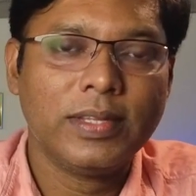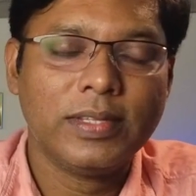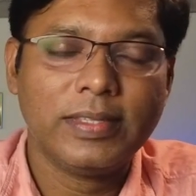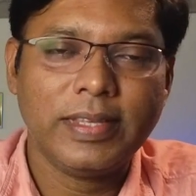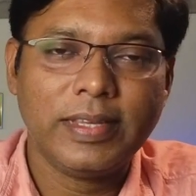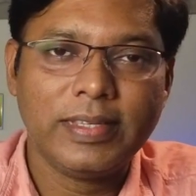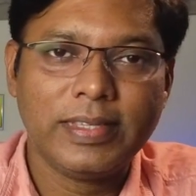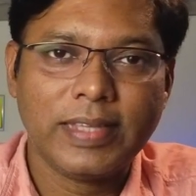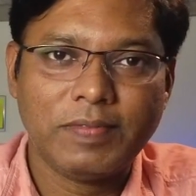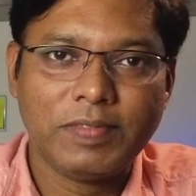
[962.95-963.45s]

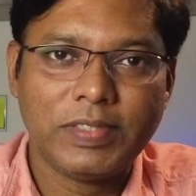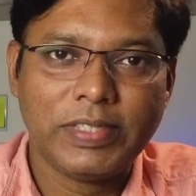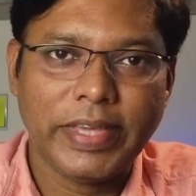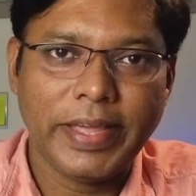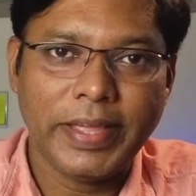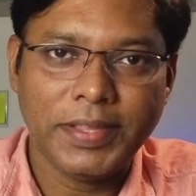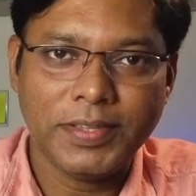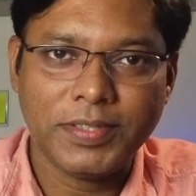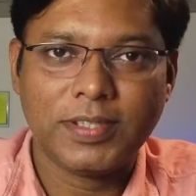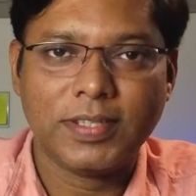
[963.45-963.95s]
things have
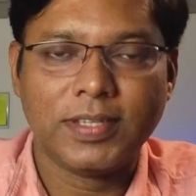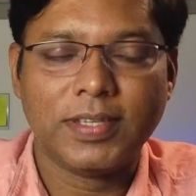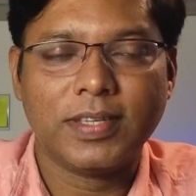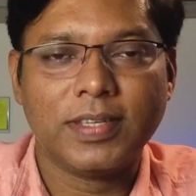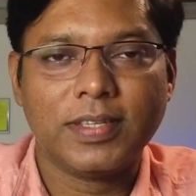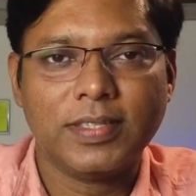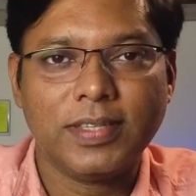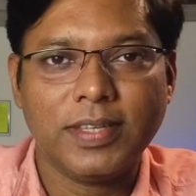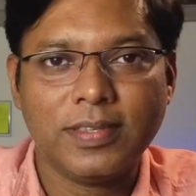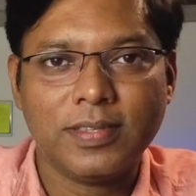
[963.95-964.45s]
changed
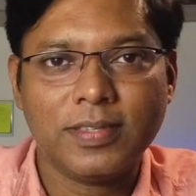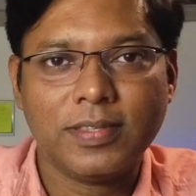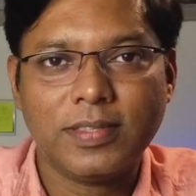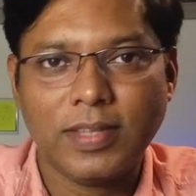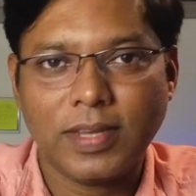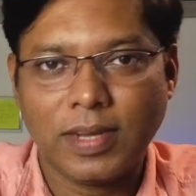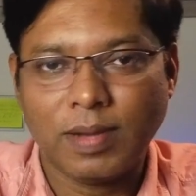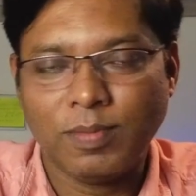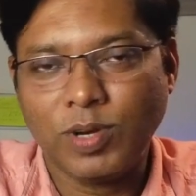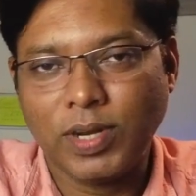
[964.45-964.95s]
since
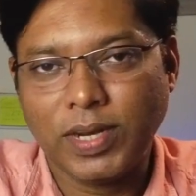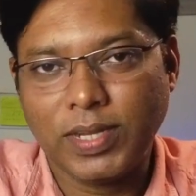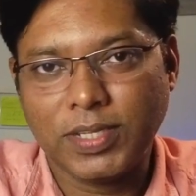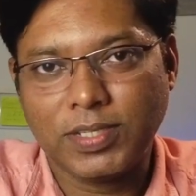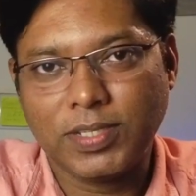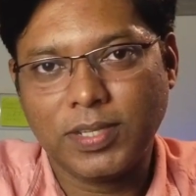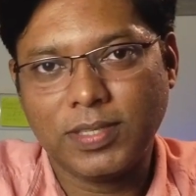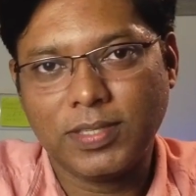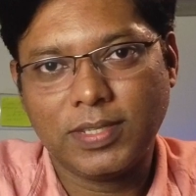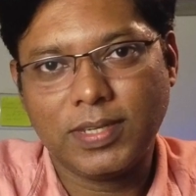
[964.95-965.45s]
the
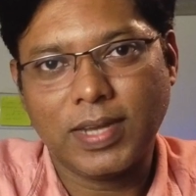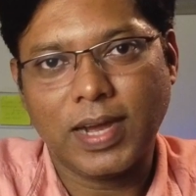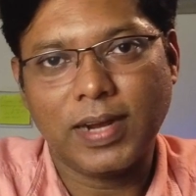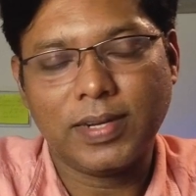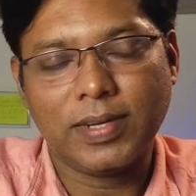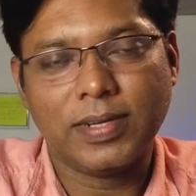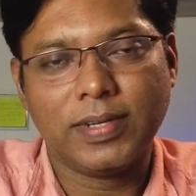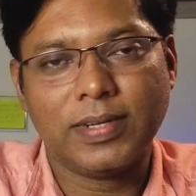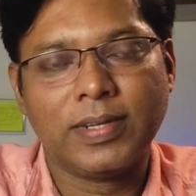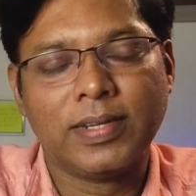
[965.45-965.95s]
communalization
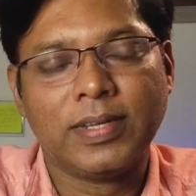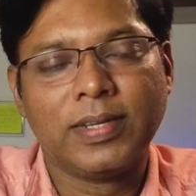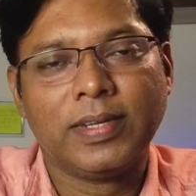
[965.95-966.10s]
started.